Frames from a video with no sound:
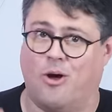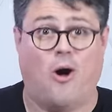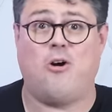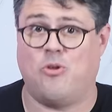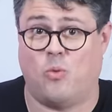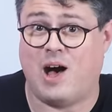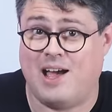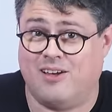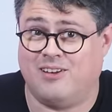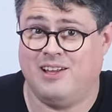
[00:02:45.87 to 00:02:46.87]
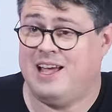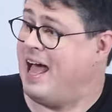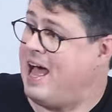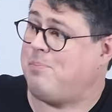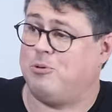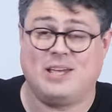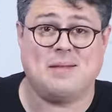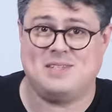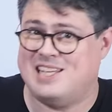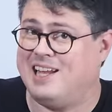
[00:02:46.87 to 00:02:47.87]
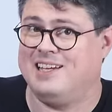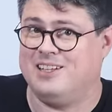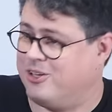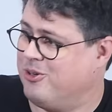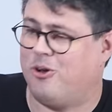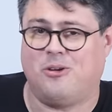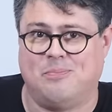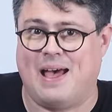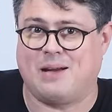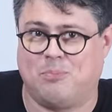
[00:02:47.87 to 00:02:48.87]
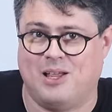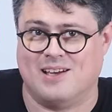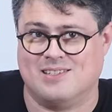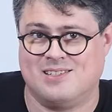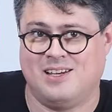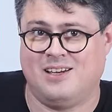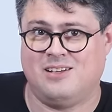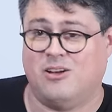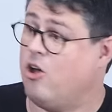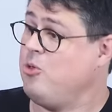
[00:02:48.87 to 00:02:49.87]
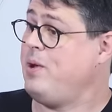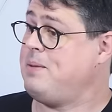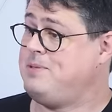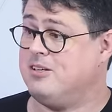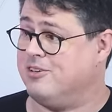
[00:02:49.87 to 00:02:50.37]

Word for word: all the while, Apple kept selling the good old Mac Plus all the way up till